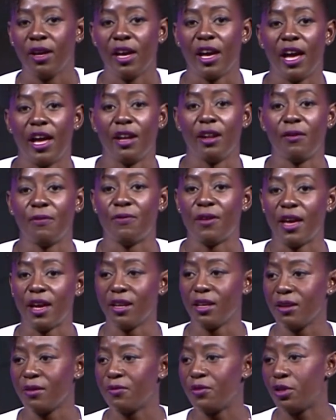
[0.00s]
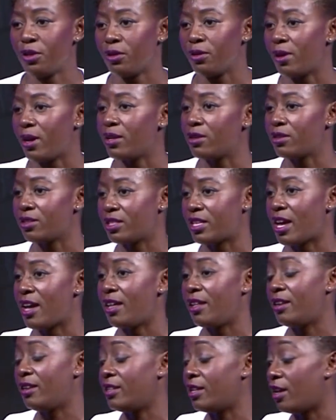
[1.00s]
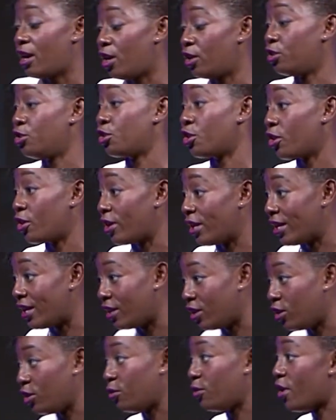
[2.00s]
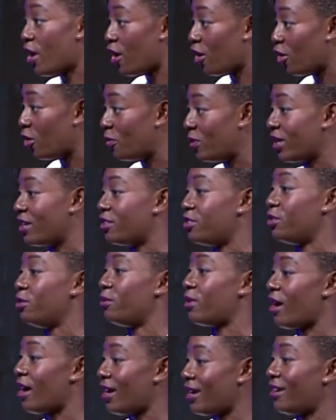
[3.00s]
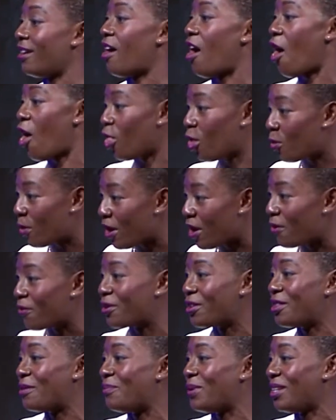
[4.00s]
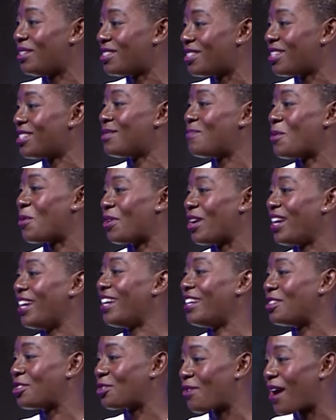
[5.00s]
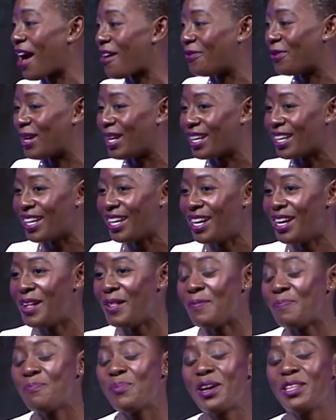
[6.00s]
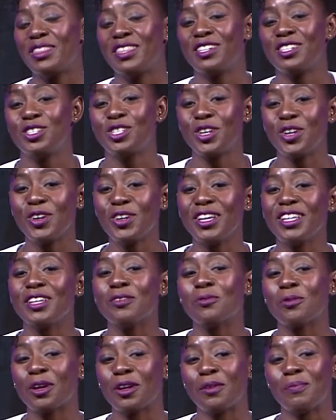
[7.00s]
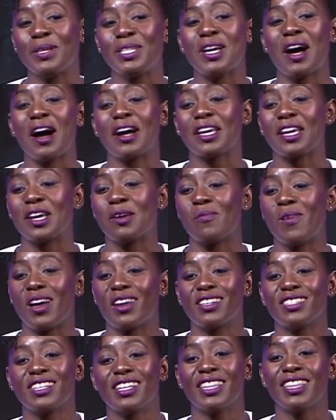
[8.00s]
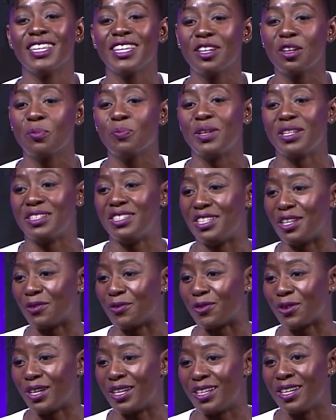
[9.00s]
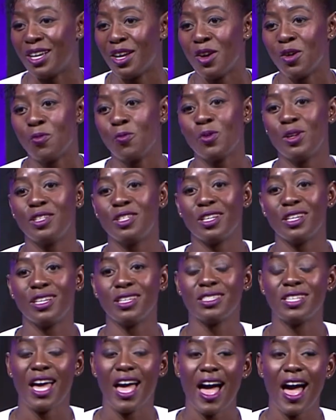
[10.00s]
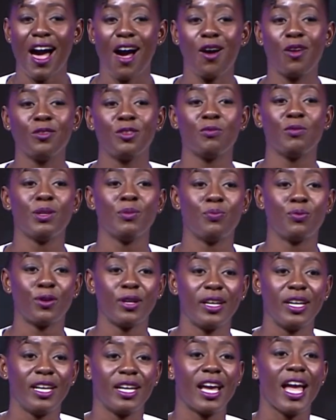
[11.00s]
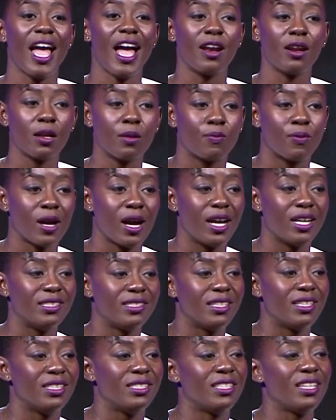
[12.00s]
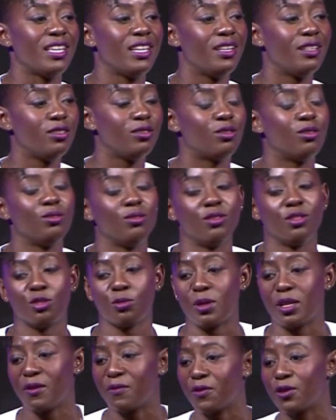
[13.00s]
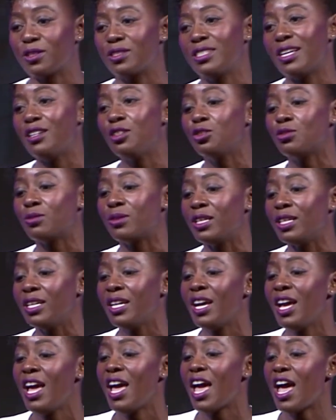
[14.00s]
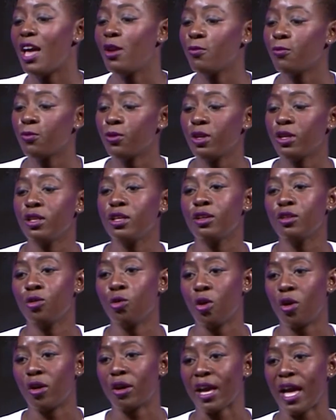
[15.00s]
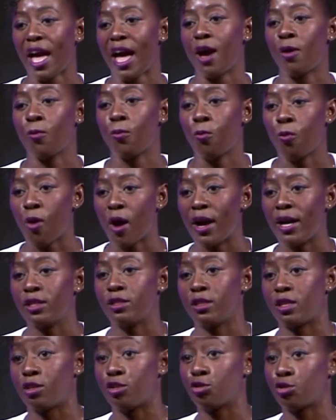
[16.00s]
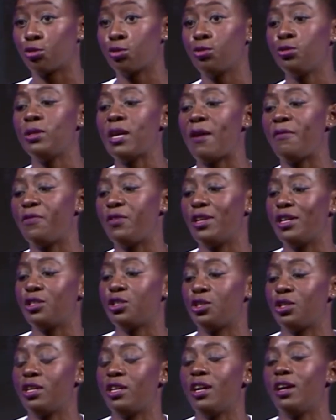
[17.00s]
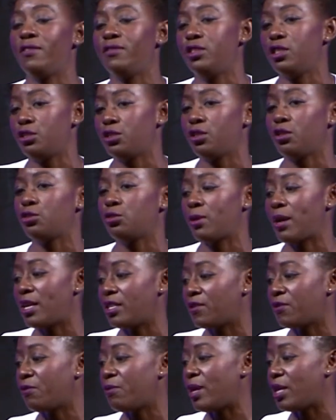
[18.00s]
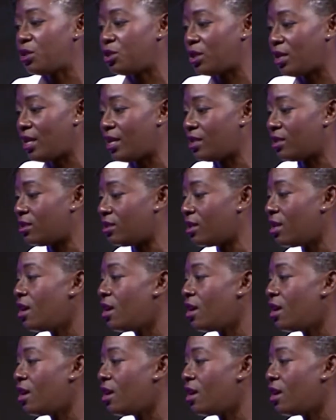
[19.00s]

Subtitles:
And if any of you understand a journey, you know because you got all the way over to the beach this morning in traffic. But the journey that we're going to be talking about is a little bit different, which is how do we bring enterprises into the 21st century and really look at what the true definition of digital transformation is.